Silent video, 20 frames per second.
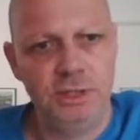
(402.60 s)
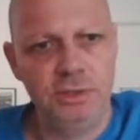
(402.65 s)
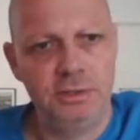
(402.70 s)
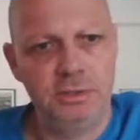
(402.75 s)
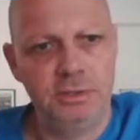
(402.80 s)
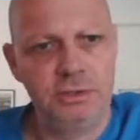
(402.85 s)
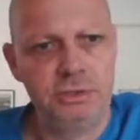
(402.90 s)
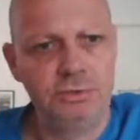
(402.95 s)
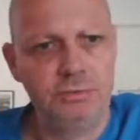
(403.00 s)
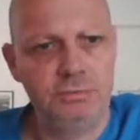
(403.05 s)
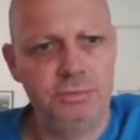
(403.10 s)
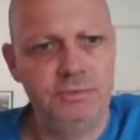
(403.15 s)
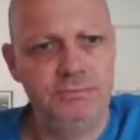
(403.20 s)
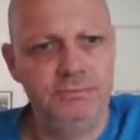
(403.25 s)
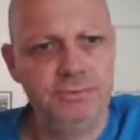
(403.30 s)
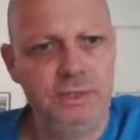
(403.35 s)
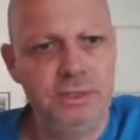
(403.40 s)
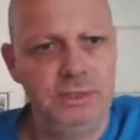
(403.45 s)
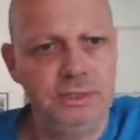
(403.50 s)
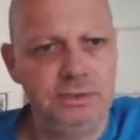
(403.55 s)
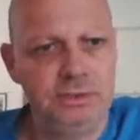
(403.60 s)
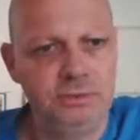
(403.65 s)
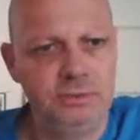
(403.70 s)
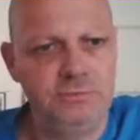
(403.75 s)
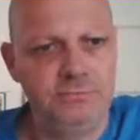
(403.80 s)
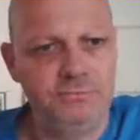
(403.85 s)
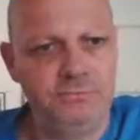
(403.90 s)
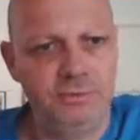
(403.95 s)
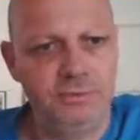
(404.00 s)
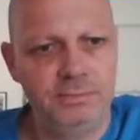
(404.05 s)
this will be really
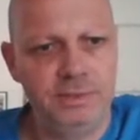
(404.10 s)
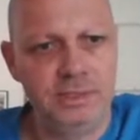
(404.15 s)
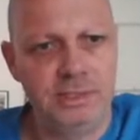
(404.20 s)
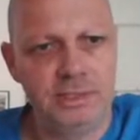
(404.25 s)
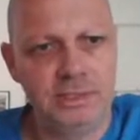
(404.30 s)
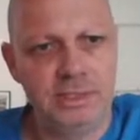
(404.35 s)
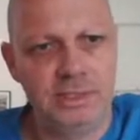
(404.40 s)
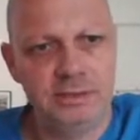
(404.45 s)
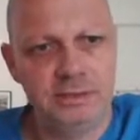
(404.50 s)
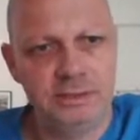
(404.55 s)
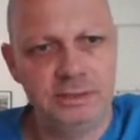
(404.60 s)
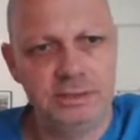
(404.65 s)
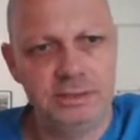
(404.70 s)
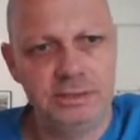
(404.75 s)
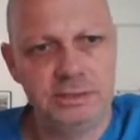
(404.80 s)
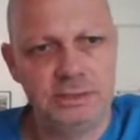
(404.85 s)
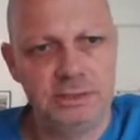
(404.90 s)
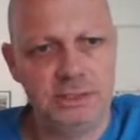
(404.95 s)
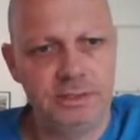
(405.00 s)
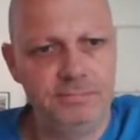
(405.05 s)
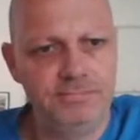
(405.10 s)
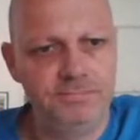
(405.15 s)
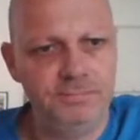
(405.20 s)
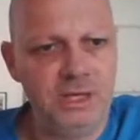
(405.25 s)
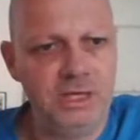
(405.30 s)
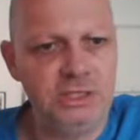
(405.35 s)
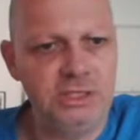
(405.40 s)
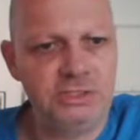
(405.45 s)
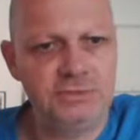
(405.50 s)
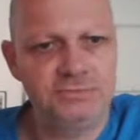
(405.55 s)
good for me. I get this
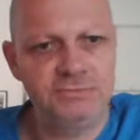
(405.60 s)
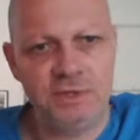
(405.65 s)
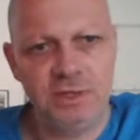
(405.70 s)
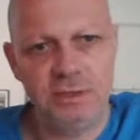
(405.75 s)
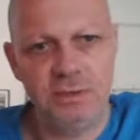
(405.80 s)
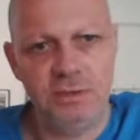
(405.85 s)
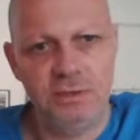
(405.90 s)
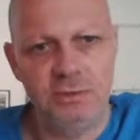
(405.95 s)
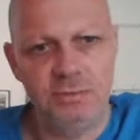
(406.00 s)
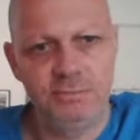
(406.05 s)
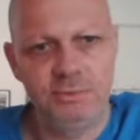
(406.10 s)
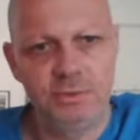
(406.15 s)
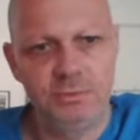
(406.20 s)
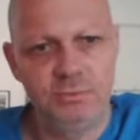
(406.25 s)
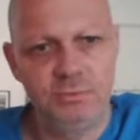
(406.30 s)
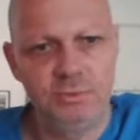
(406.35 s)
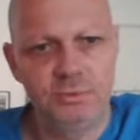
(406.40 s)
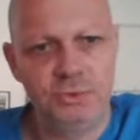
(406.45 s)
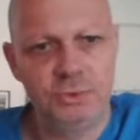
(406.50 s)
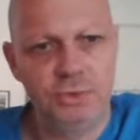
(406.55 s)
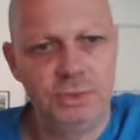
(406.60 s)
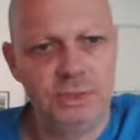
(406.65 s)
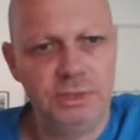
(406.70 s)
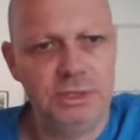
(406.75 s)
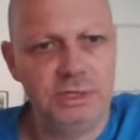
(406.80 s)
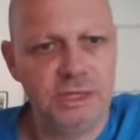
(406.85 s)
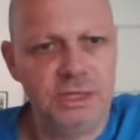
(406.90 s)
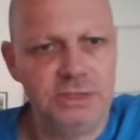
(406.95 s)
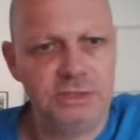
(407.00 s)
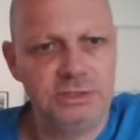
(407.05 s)
h file open with
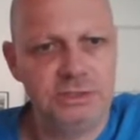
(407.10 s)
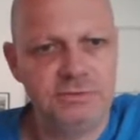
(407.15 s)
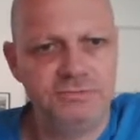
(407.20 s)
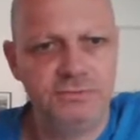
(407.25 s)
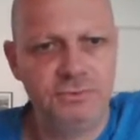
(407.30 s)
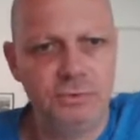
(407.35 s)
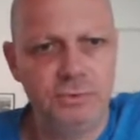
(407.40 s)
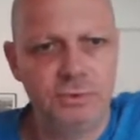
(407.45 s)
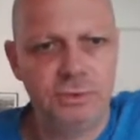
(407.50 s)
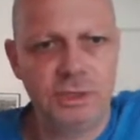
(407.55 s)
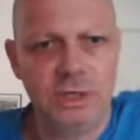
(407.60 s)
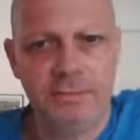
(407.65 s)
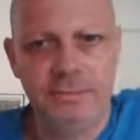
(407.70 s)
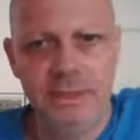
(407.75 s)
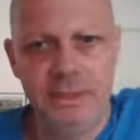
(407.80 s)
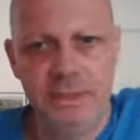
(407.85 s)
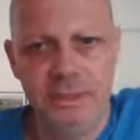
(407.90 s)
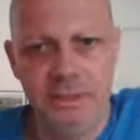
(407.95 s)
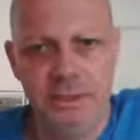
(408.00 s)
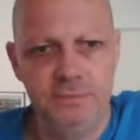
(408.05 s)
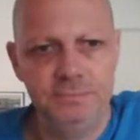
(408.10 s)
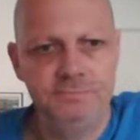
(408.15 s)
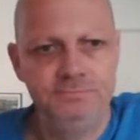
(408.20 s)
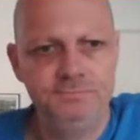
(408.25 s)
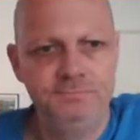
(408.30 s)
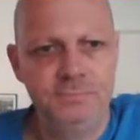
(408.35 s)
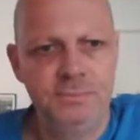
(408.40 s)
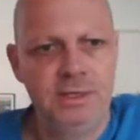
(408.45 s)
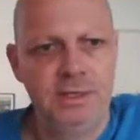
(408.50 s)
queen h4 coming in,